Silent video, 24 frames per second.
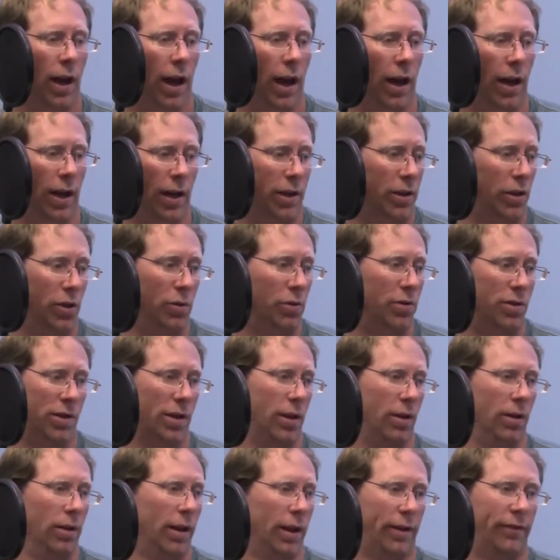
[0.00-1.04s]
and you
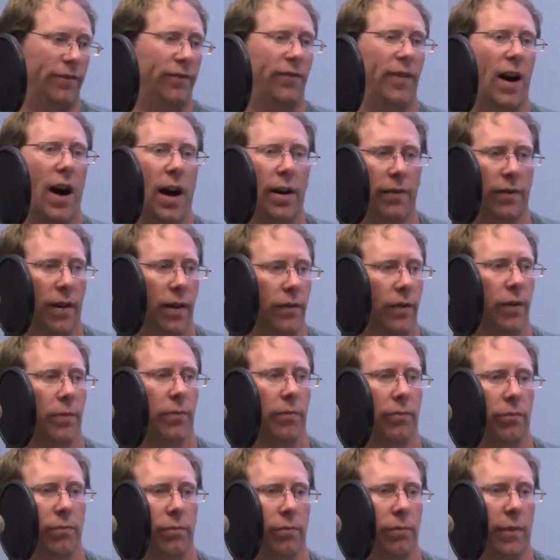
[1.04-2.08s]
sell like 5 of
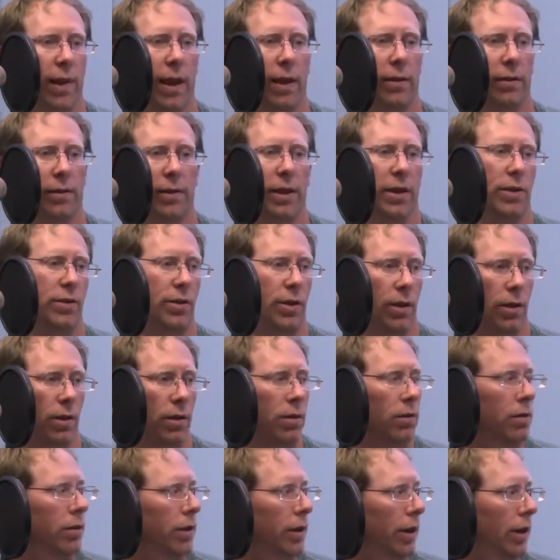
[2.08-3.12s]
them this
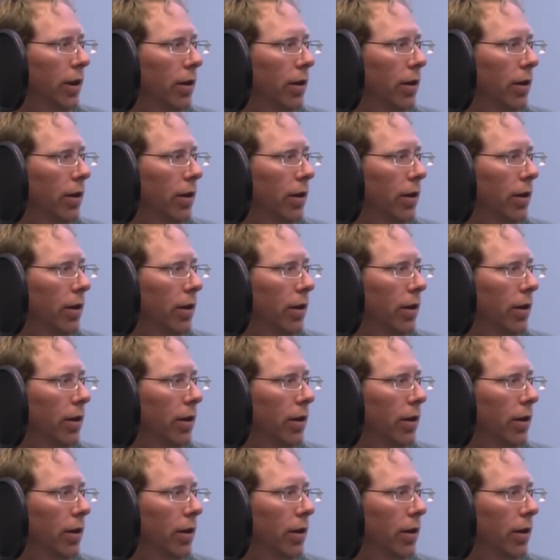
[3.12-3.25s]
year,